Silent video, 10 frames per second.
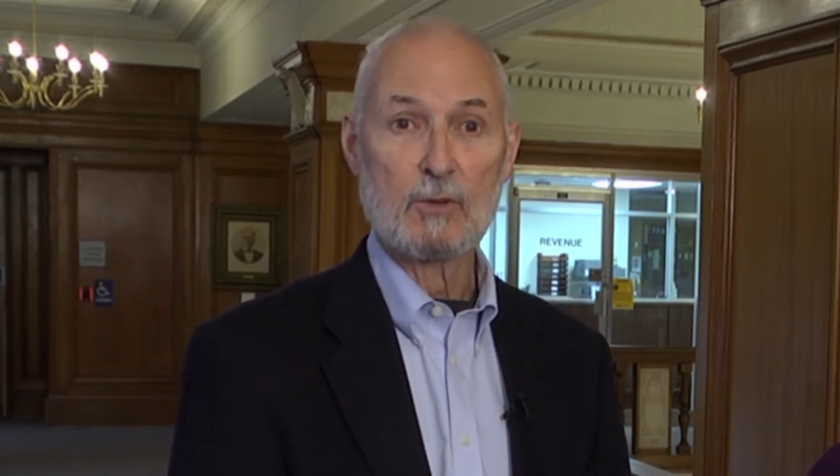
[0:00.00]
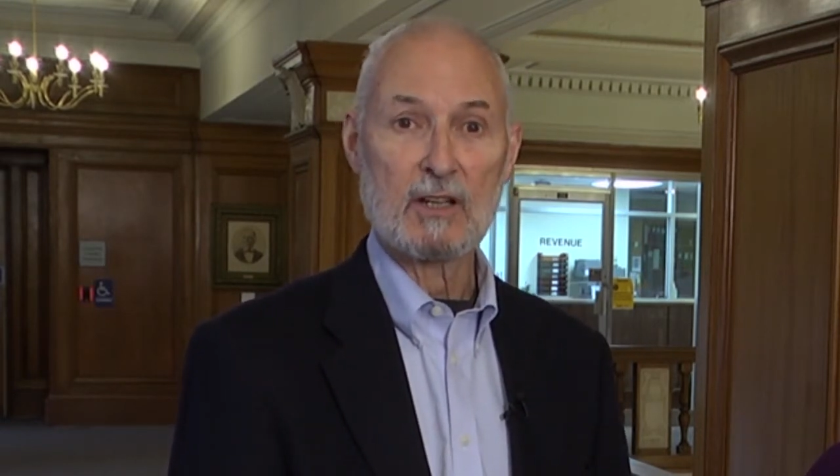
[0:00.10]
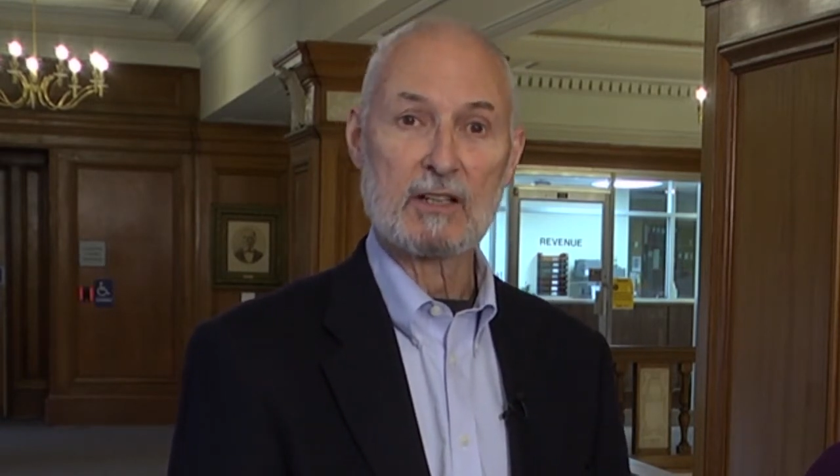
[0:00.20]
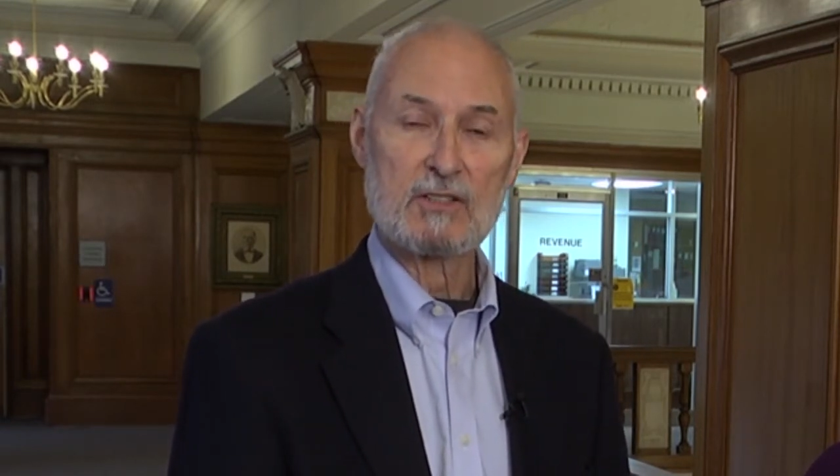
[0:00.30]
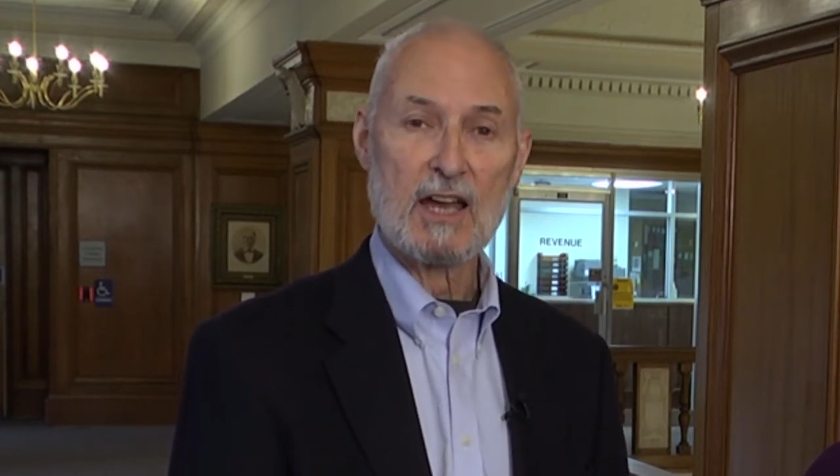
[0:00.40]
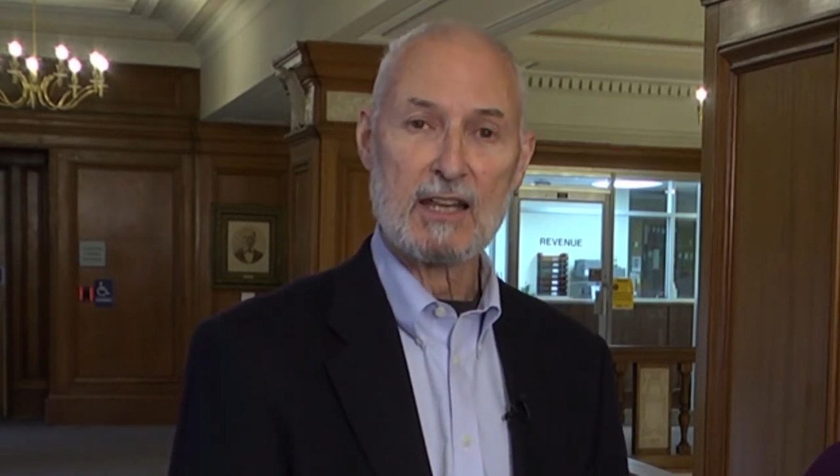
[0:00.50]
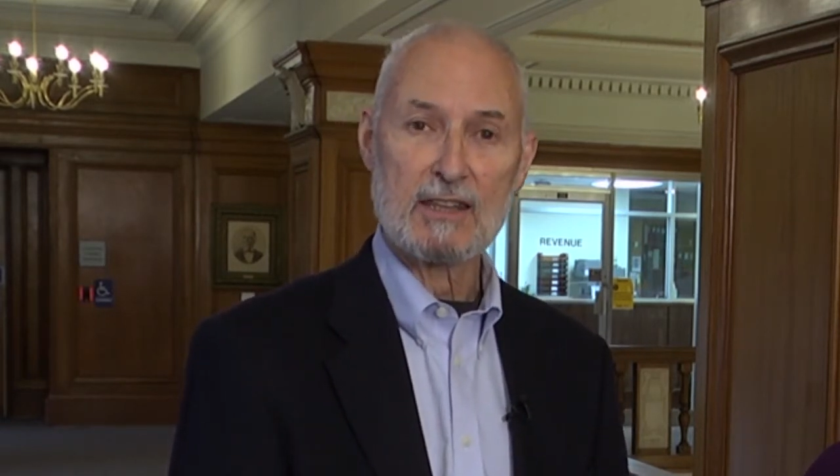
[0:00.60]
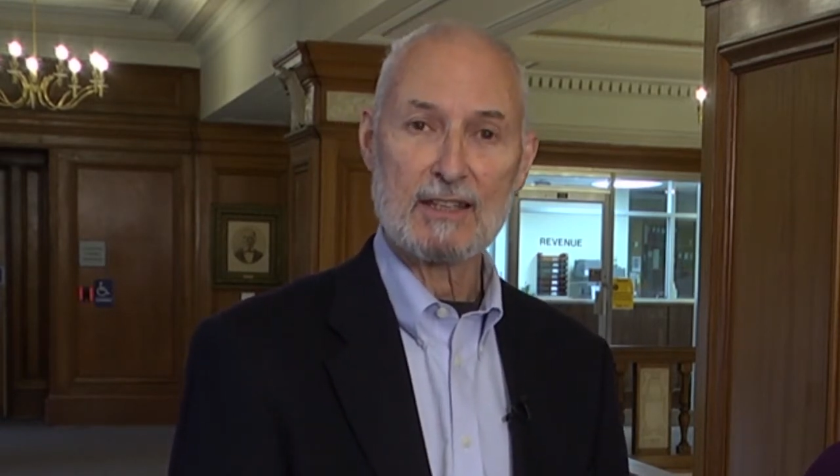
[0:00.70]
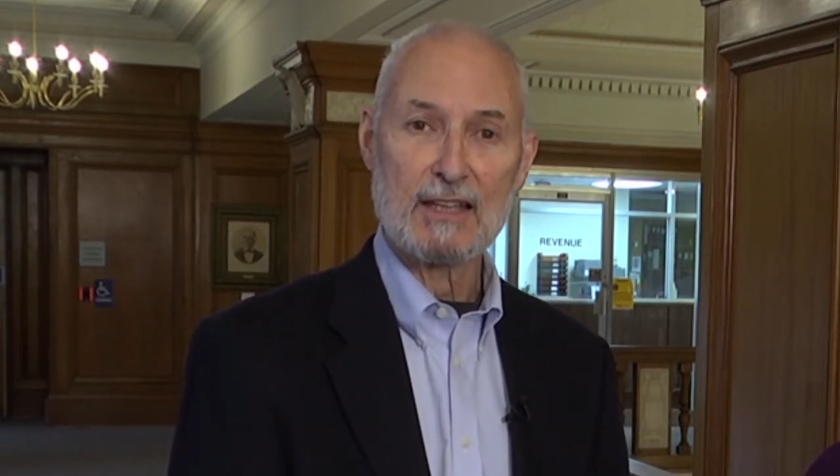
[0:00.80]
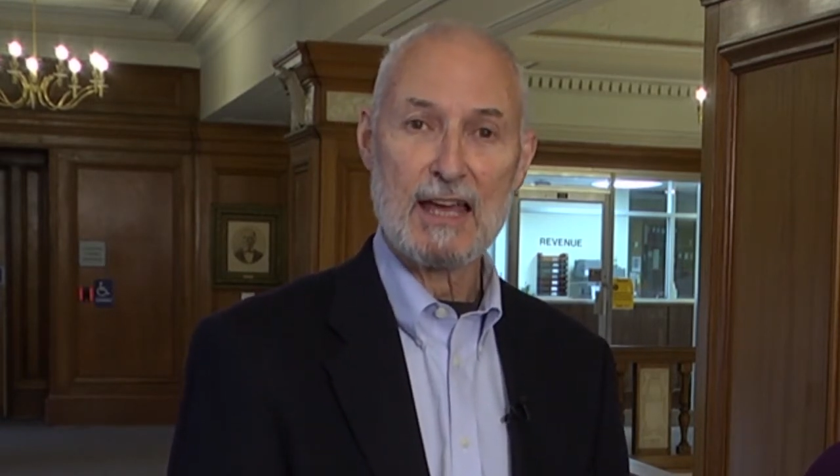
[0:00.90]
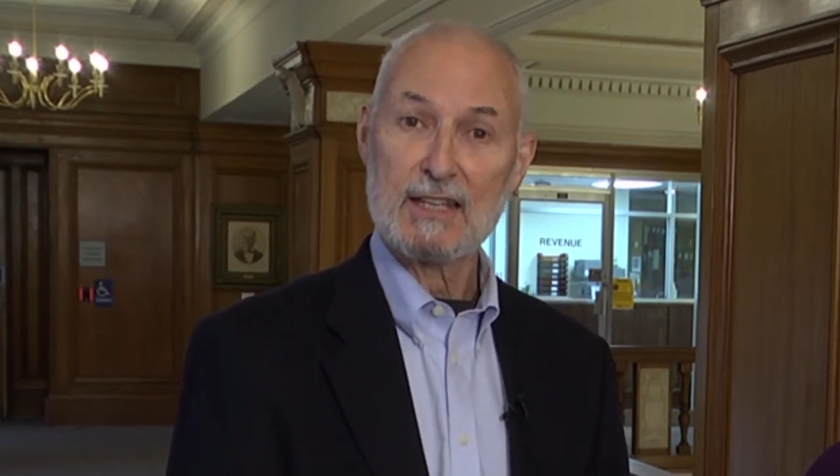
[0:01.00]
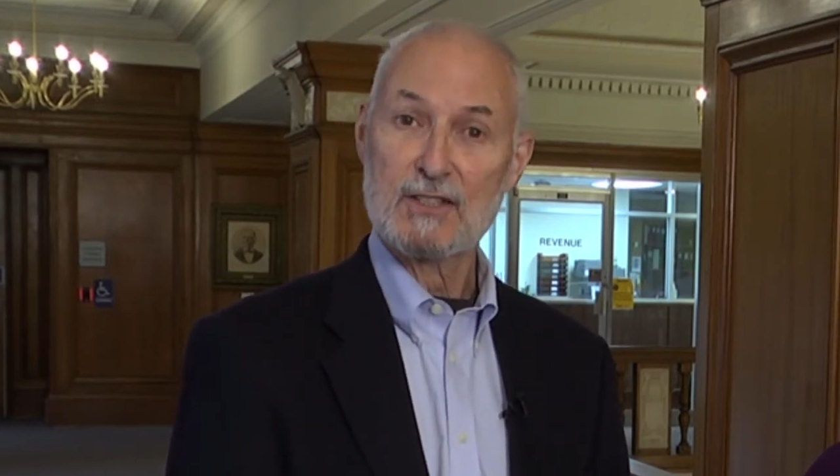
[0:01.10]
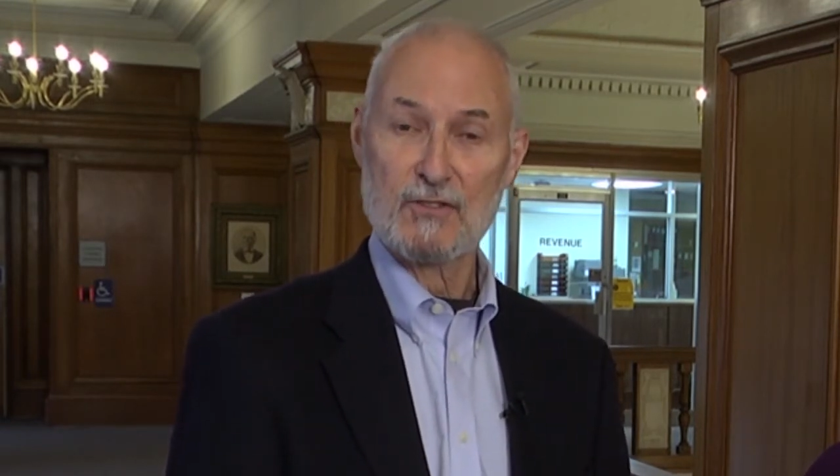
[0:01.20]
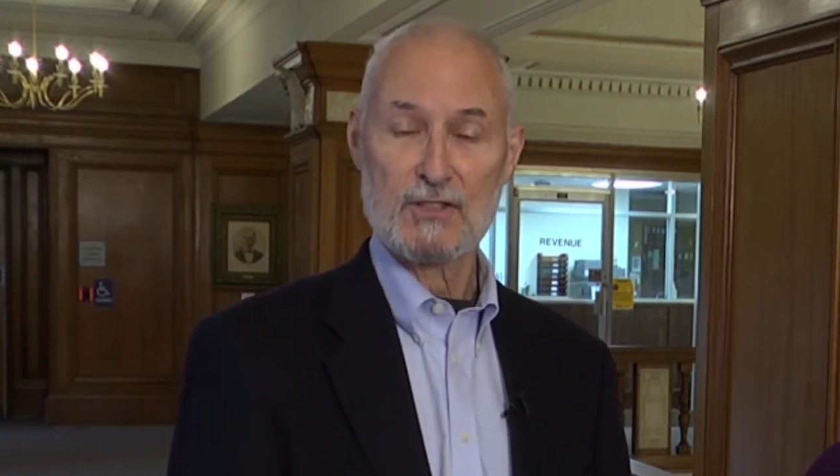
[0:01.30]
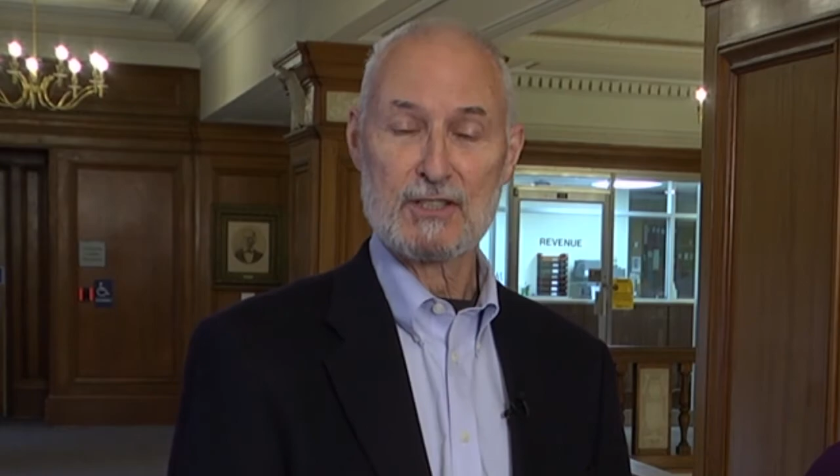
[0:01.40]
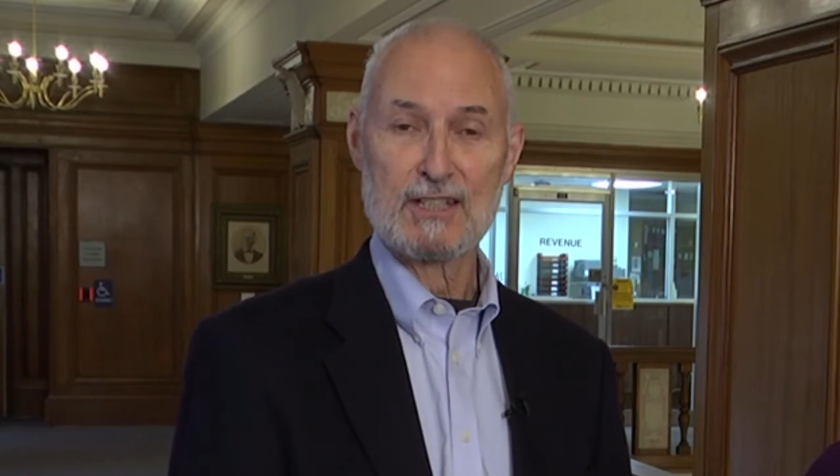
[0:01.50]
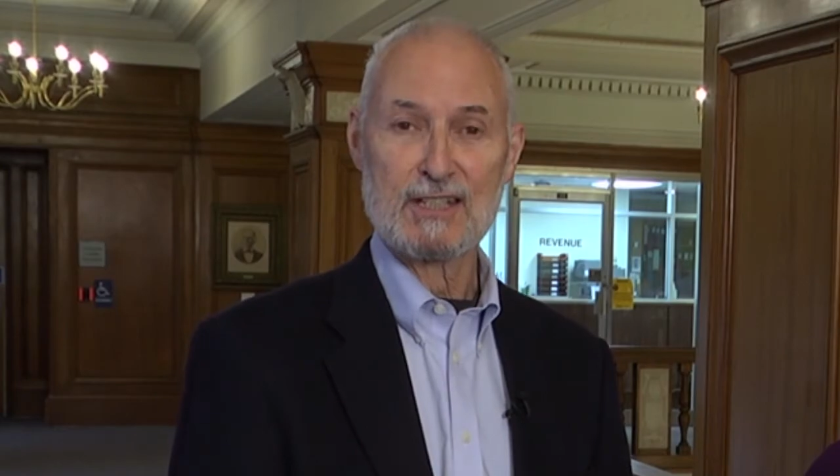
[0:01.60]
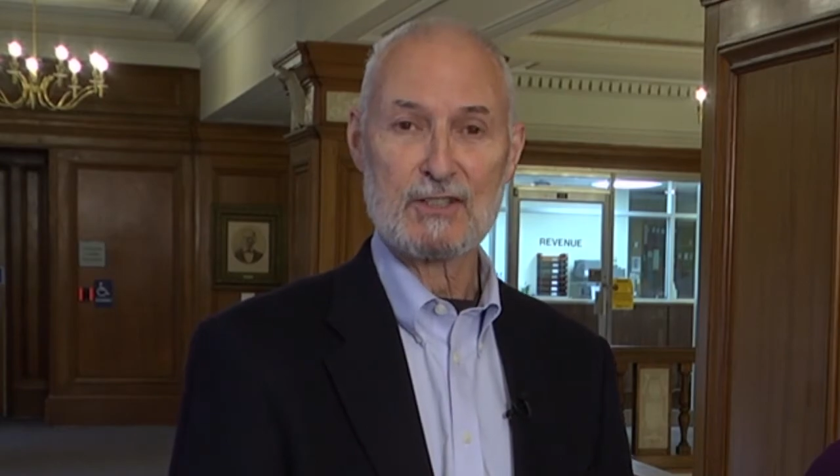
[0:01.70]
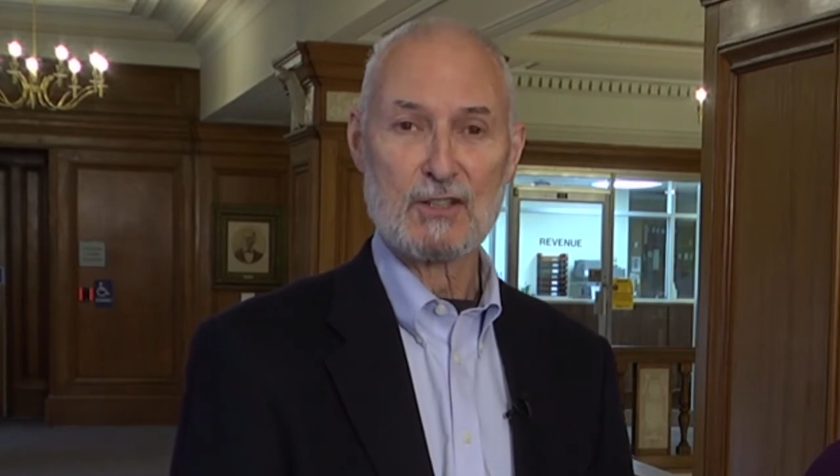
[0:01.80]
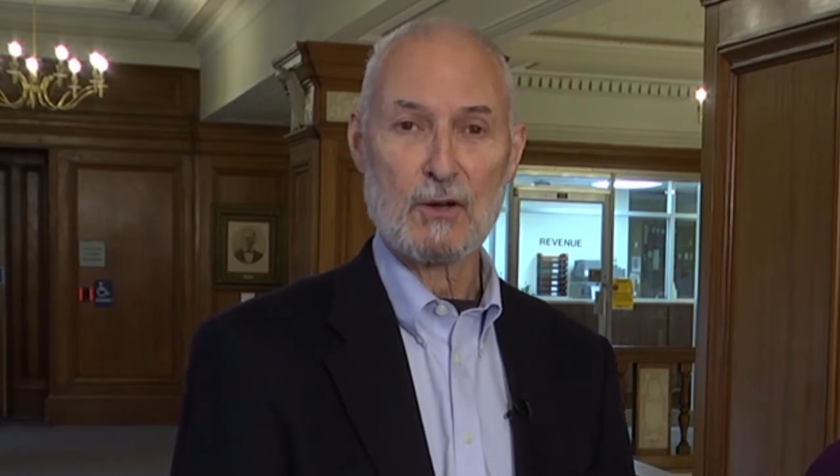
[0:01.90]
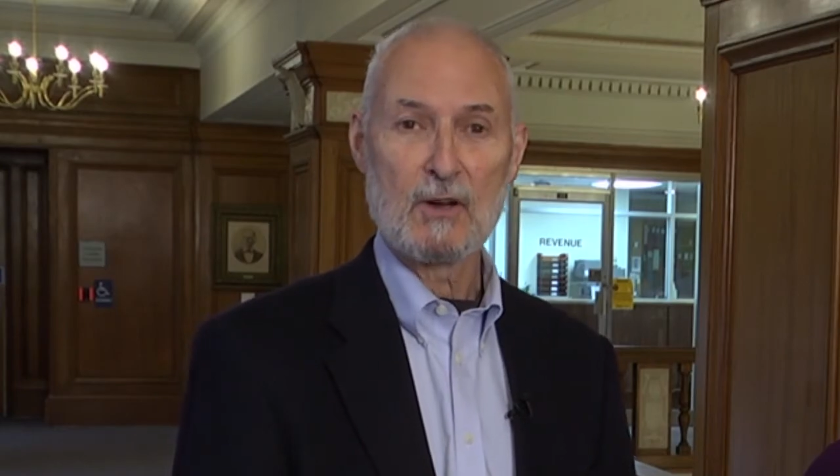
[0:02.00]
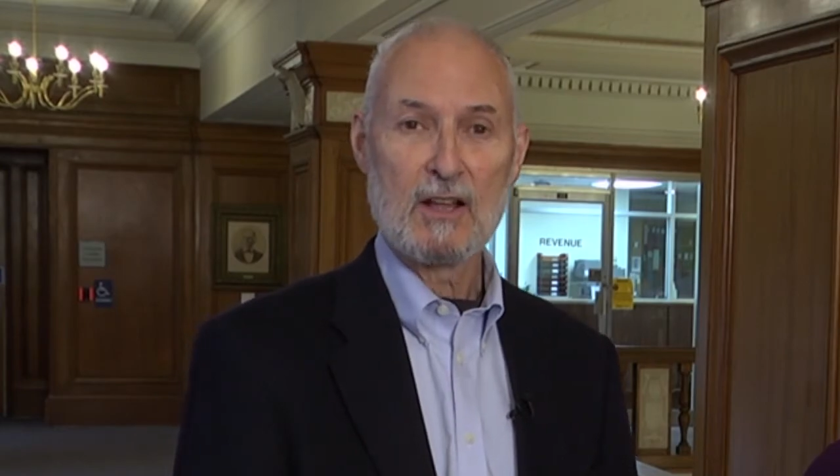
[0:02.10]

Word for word: what an exciting thing that is for the city. So